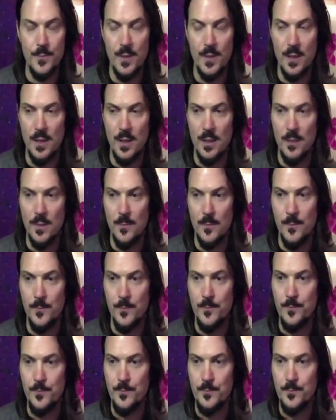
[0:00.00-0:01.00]
Um,
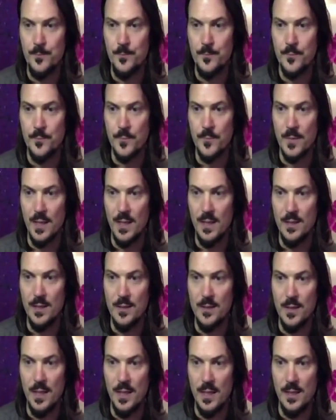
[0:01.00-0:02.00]

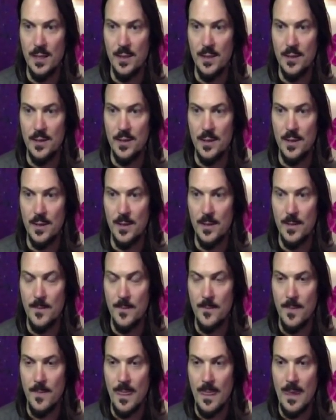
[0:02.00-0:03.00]
and and uh,
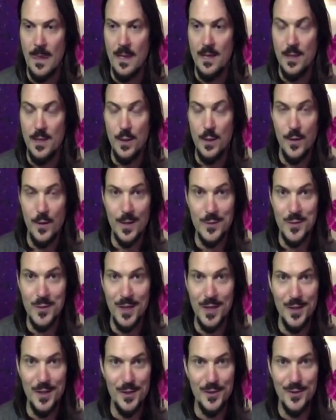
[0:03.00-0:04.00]
you know, that's why I
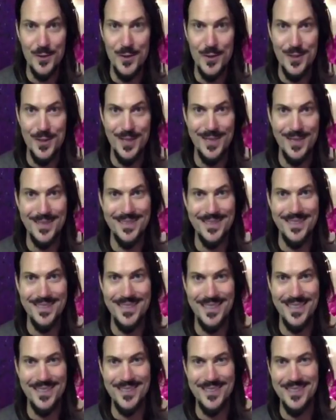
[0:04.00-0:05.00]
didn't go to the dentist.
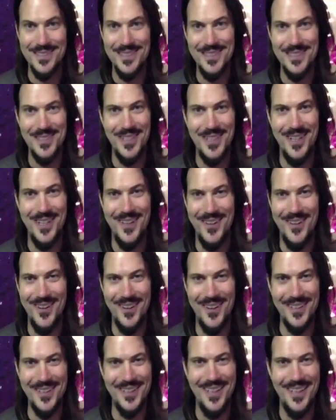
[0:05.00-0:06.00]
These are all
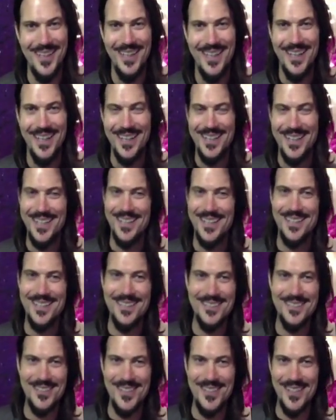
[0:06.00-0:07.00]
the, they, these
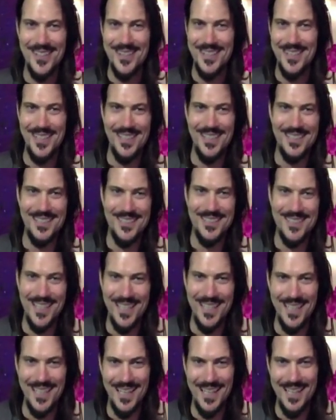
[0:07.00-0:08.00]
are the things, I,
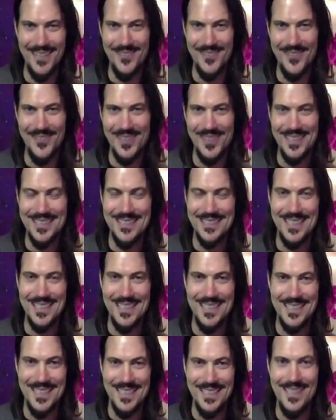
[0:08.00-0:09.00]
I reasons I
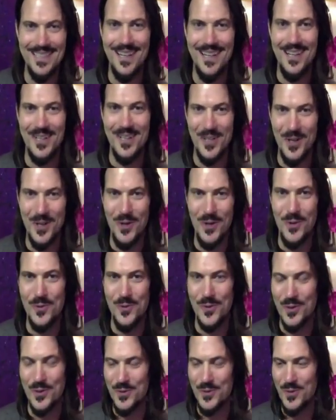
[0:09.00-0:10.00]
did not go
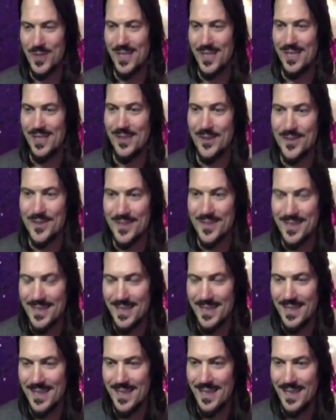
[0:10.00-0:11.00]
for twenty years.
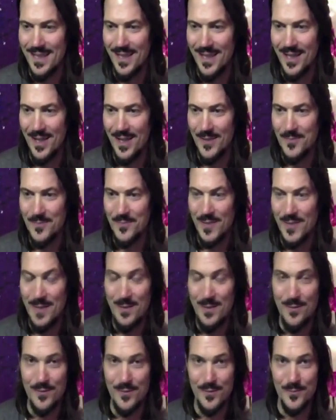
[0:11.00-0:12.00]
Um, maybe
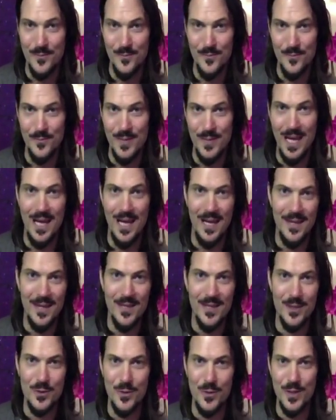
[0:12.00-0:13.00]
even, yeah, I
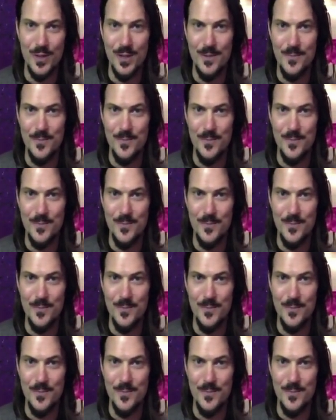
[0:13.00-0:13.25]
think twenty.